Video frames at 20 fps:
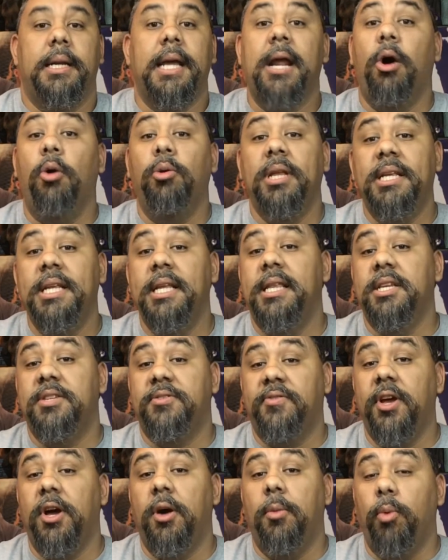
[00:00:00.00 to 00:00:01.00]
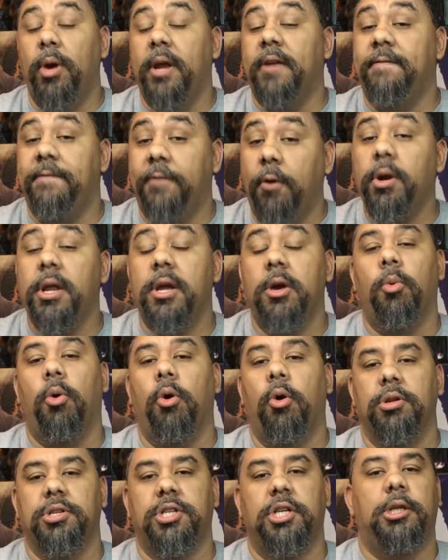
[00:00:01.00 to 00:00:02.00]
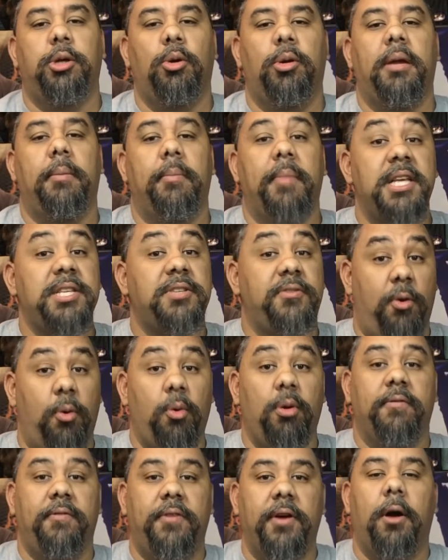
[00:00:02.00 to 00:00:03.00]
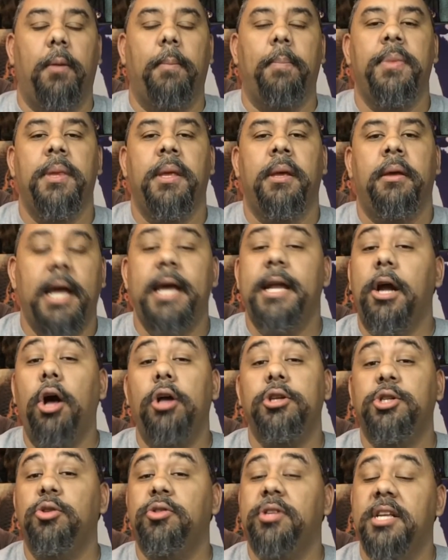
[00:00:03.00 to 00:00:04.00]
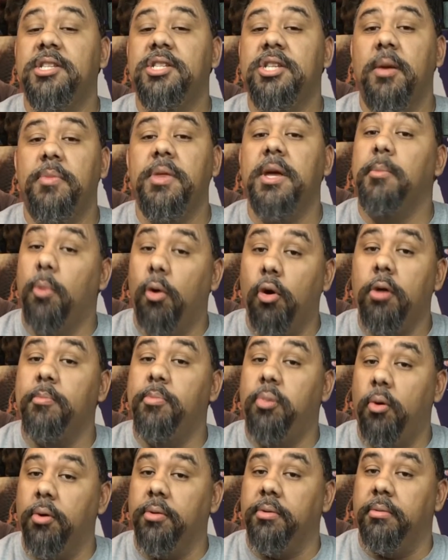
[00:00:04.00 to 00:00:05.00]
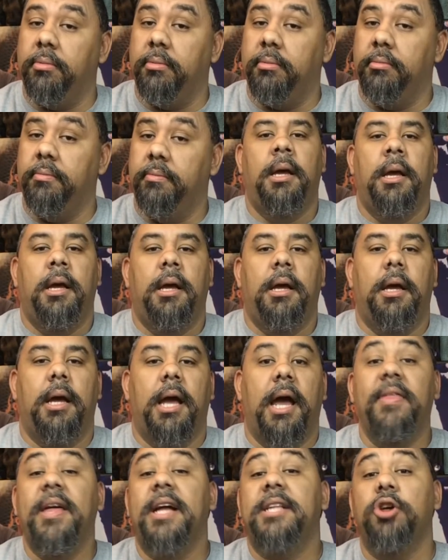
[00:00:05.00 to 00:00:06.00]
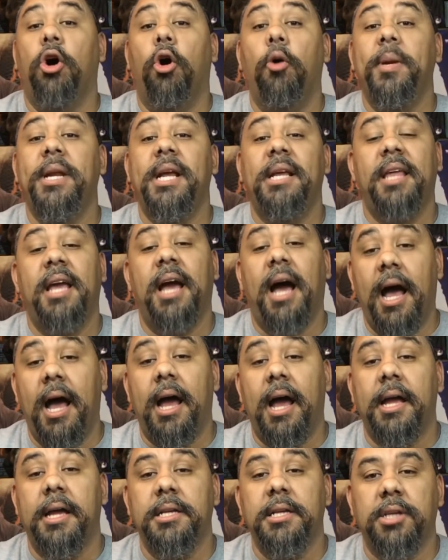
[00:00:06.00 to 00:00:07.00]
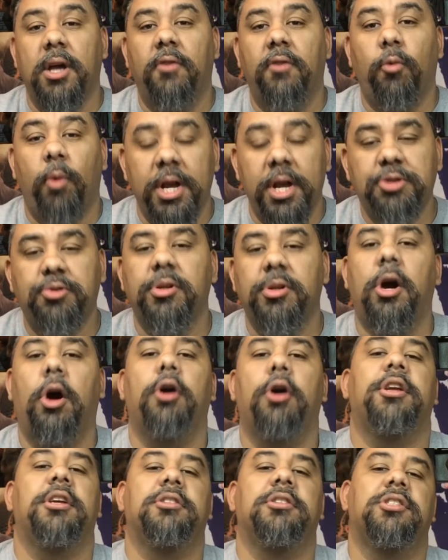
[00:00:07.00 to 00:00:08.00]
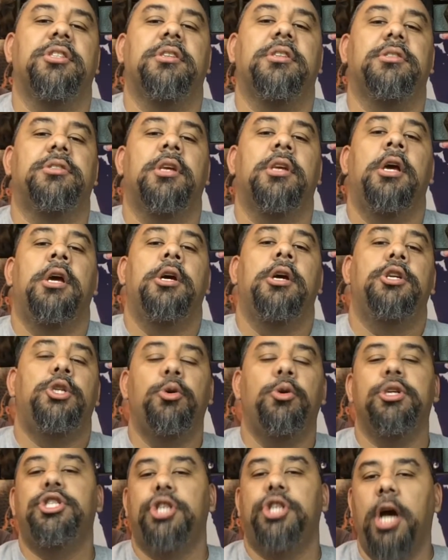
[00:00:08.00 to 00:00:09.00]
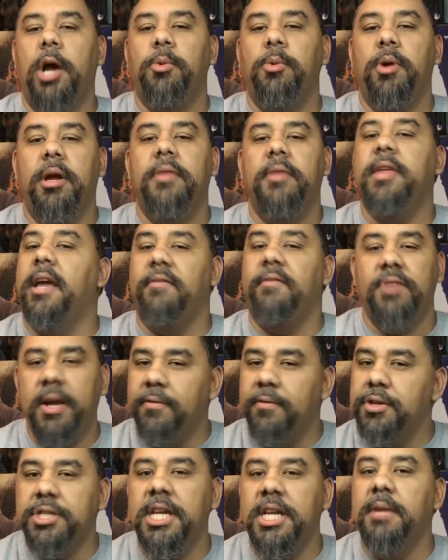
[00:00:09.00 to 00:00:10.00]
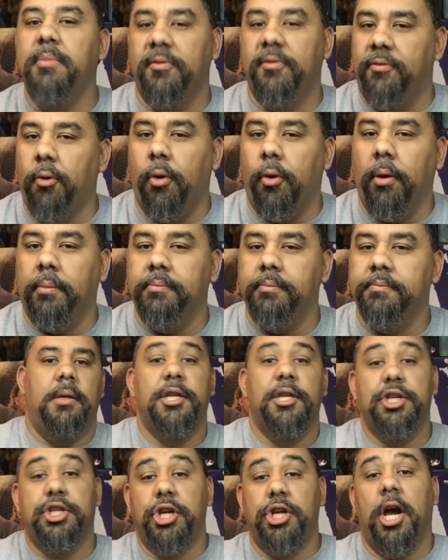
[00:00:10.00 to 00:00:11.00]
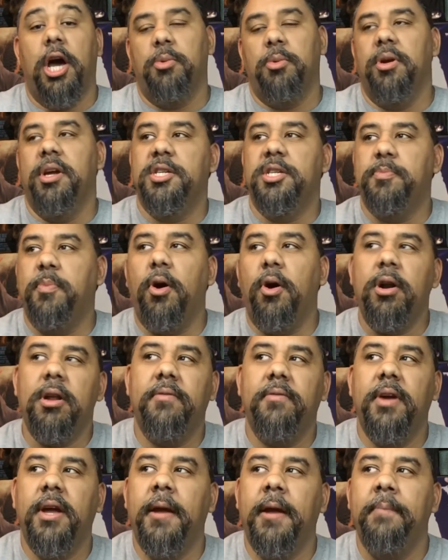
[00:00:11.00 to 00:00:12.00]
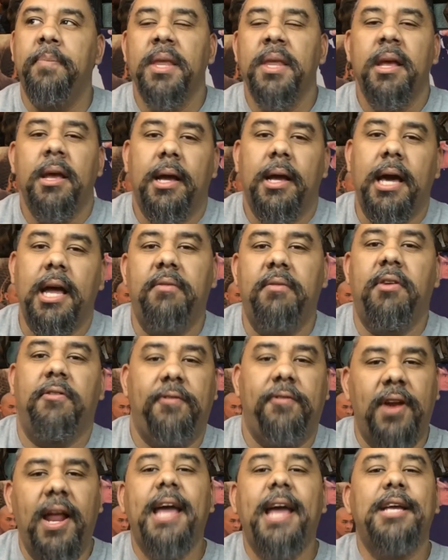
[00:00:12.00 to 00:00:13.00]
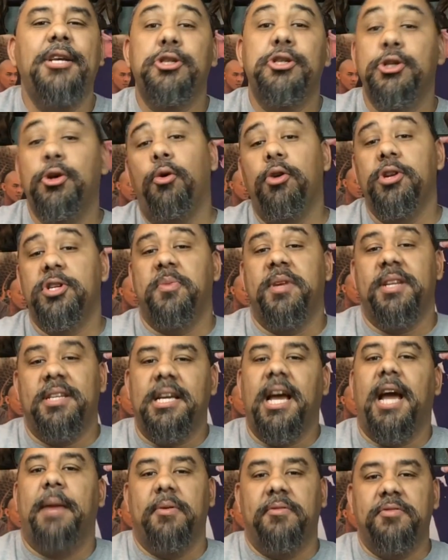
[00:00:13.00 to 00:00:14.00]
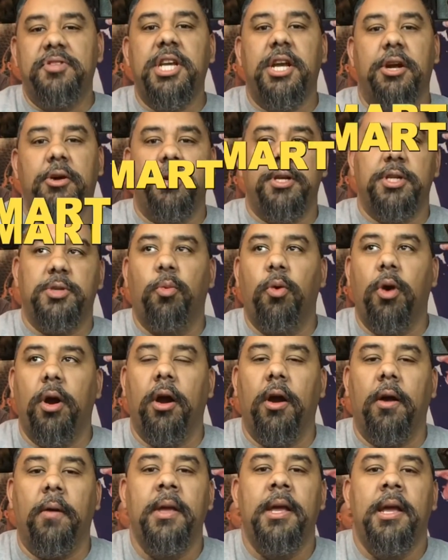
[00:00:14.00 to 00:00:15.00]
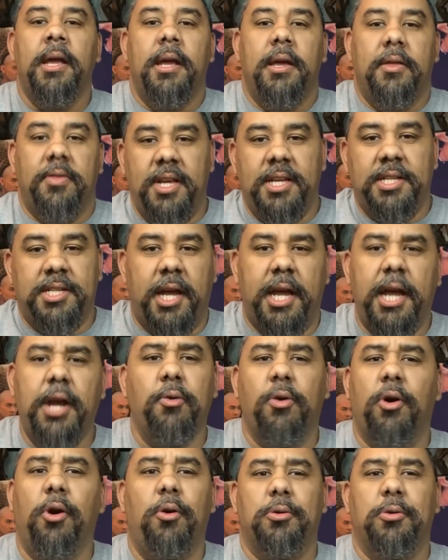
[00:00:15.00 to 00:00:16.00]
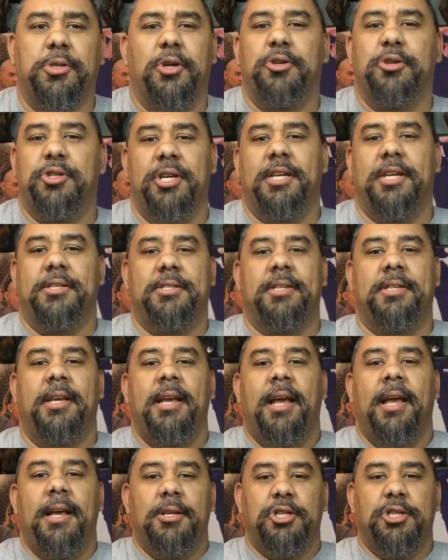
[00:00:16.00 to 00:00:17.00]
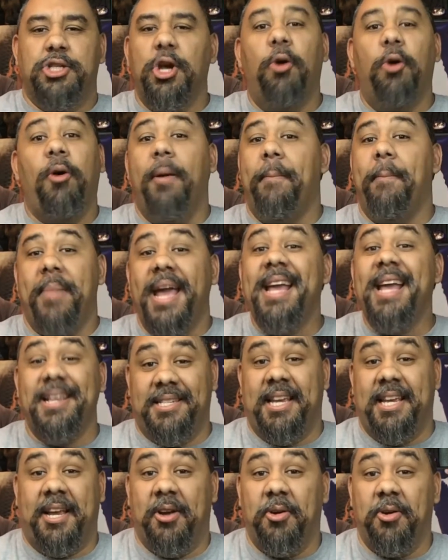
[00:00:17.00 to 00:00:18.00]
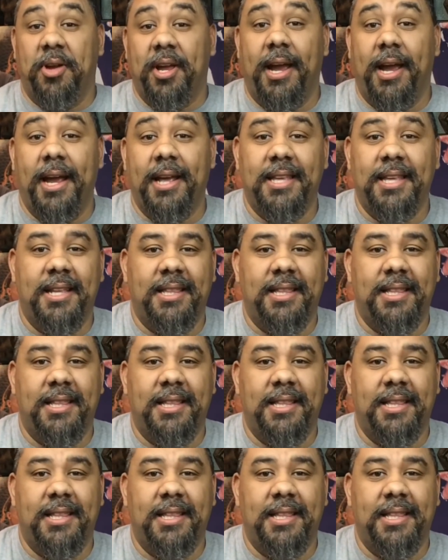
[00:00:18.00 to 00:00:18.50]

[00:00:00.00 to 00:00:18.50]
Not only did this film win 40 awards, including Best Foreign Film, it also did something more important, and that's opening the eyes of Western audiences to a genre they have never seen before. This genre is part of a kind of a flying swordsman type of series where these heroes are just so amazing, okay,